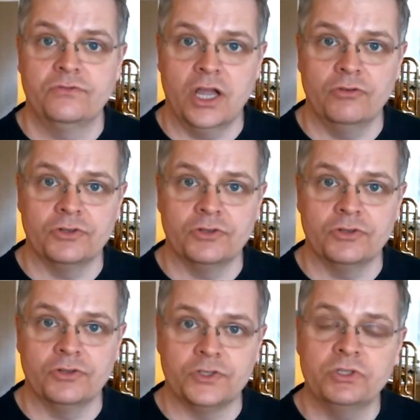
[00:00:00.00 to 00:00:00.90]
the current
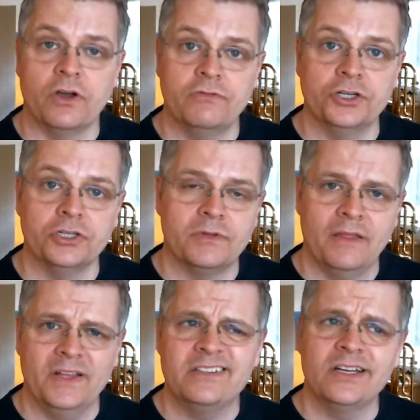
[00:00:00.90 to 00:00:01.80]
Spotify
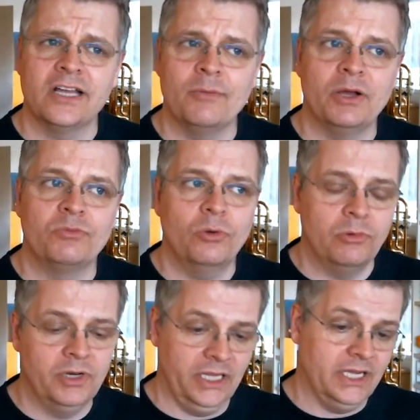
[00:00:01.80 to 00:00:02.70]
version? That's going to come
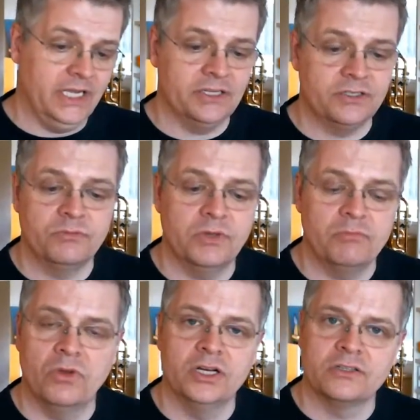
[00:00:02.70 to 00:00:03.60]
out probably, I guess,
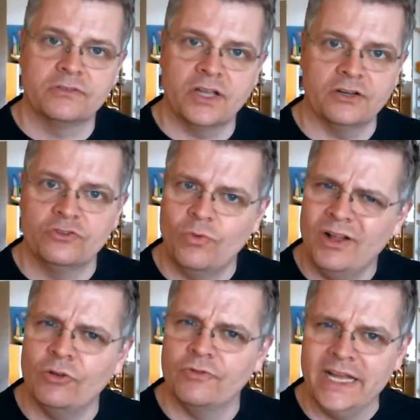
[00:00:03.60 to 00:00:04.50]
at minus kind of
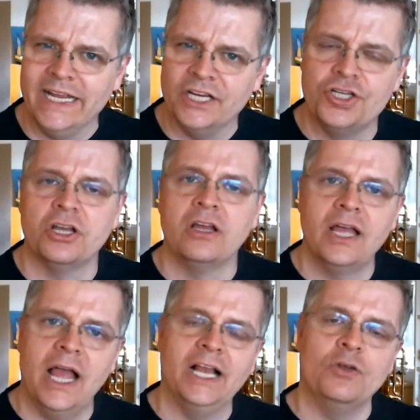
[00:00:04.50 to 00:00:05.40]
12-ish
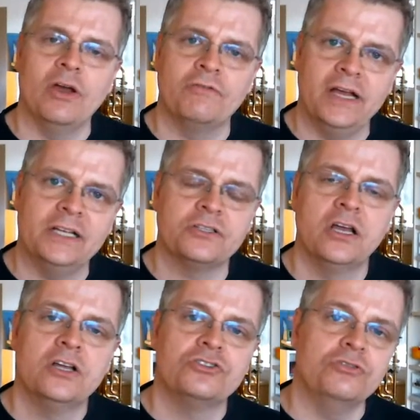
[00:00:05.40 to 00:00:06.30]
LUFS.
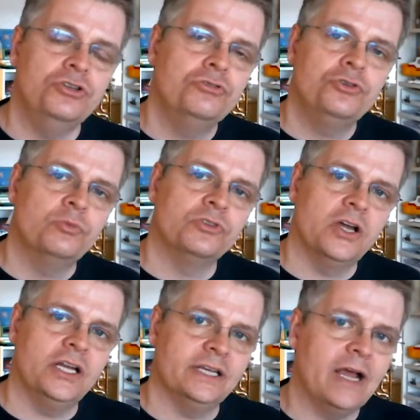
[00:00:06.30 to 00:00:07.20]
So YouTube will
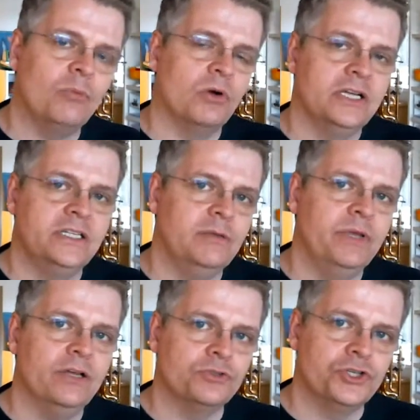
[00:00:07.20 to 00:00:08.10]
turn it down by a
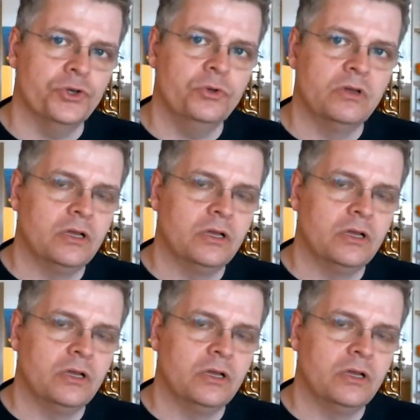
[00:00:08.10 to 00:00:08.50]
dB or 2.